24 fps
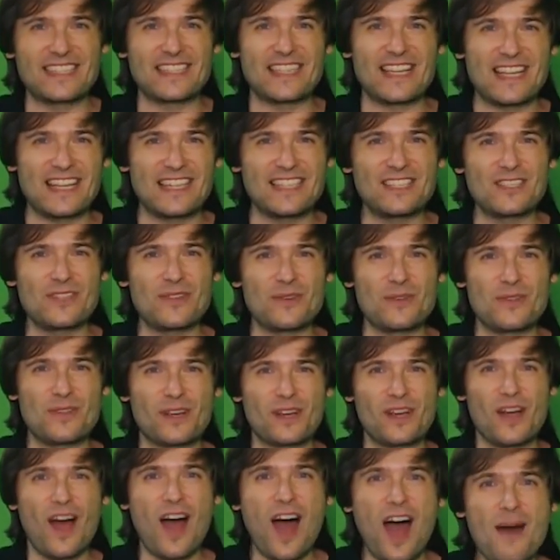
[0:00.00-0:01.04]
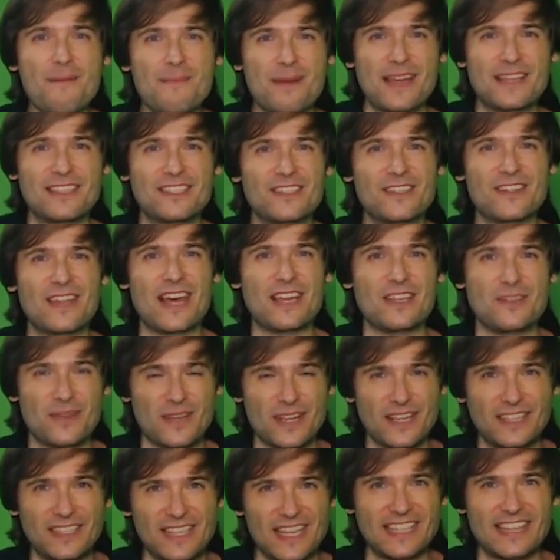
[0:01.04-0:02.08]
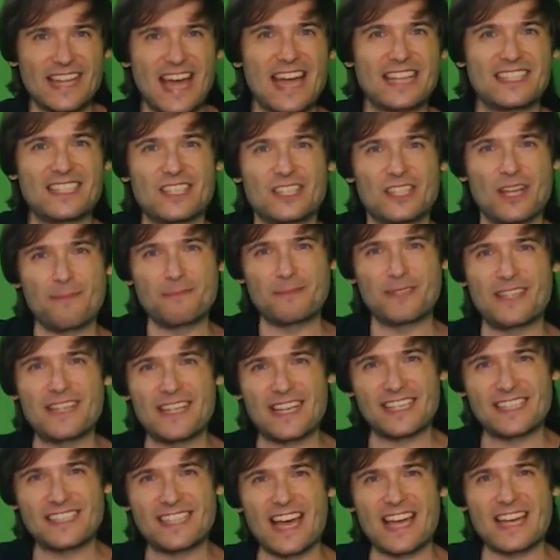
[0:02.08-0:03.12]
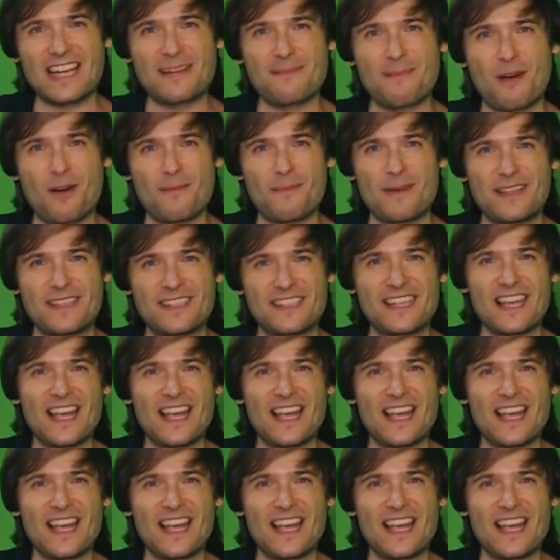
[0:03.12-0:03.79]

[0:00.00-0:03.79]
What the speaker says: into the comments so that you can click that to jump to the exciting moments.